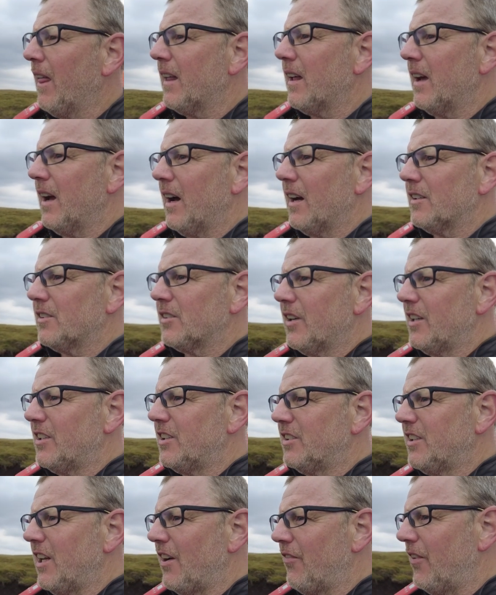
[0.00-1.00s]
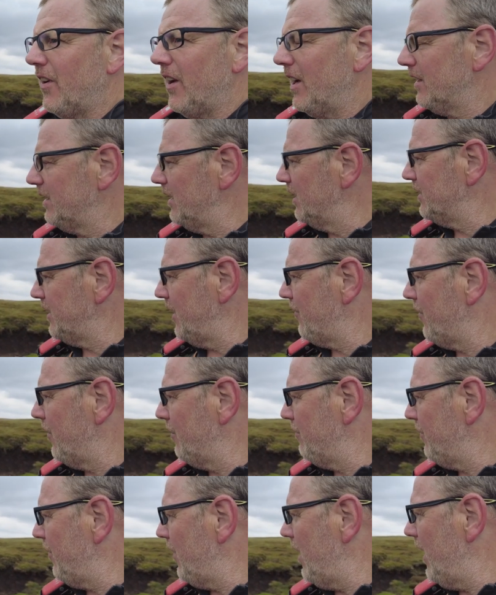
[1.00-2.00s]
Yeah, so this is definitely a
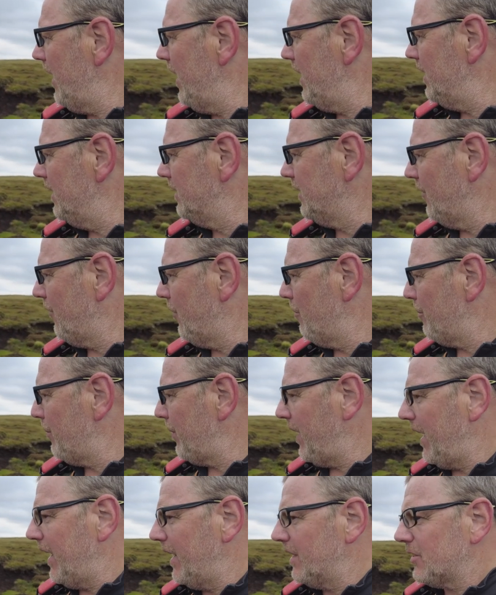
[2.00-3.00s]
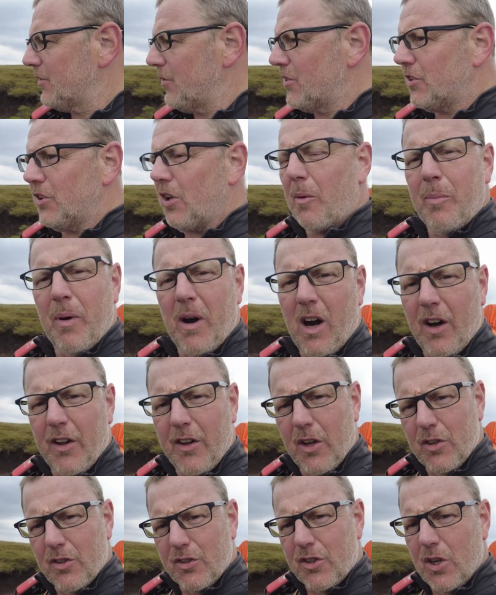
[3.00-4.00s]
different flight, a different plane. So it's not part of
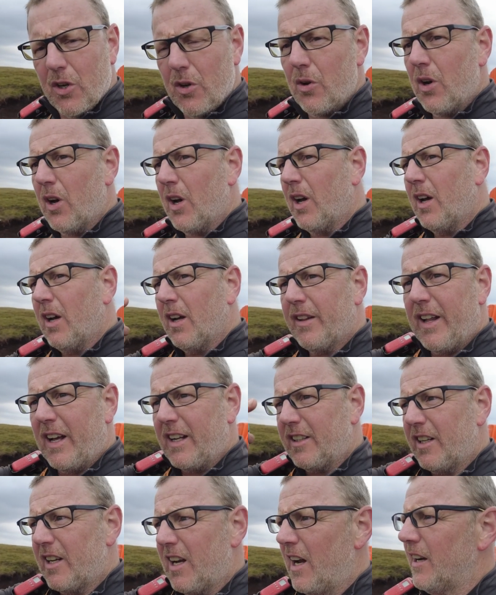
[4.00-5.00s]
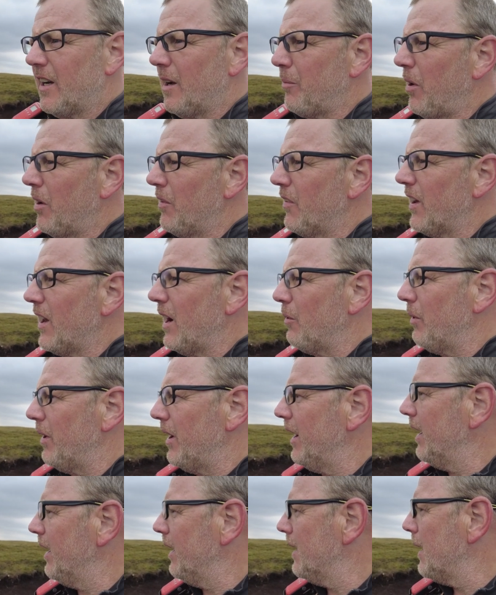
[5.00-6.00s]
those two. They did end up over that
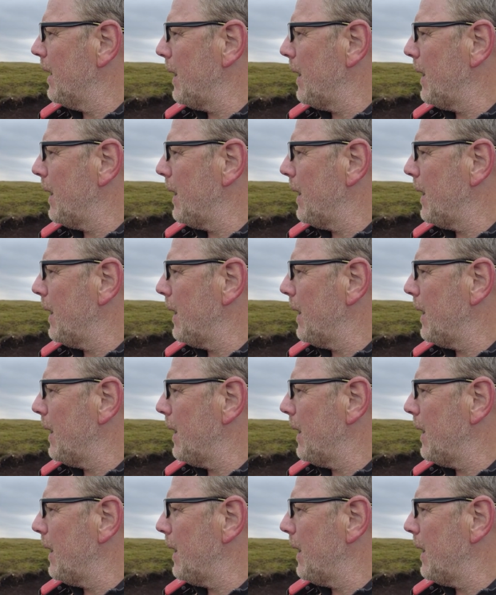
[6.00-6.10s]
way.